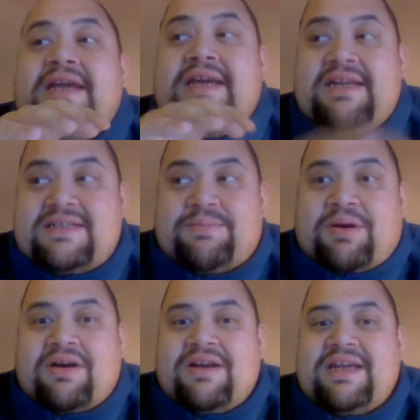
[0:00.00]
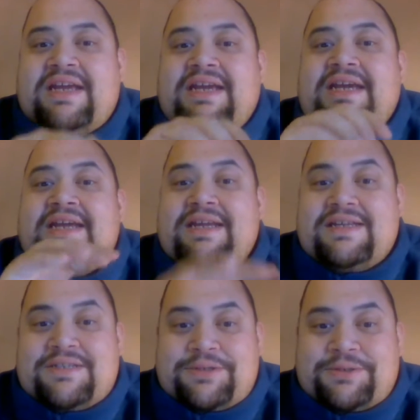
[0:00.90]
it is a party, it
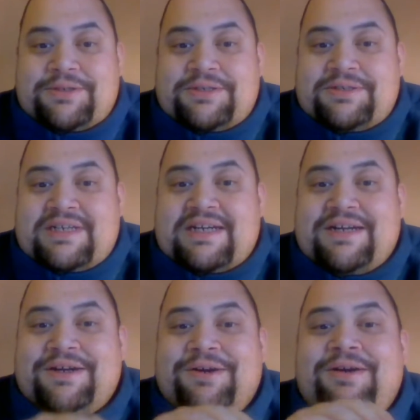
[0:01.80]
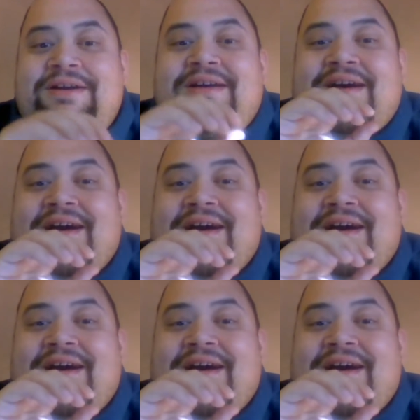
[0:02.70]
is Lunar New Year,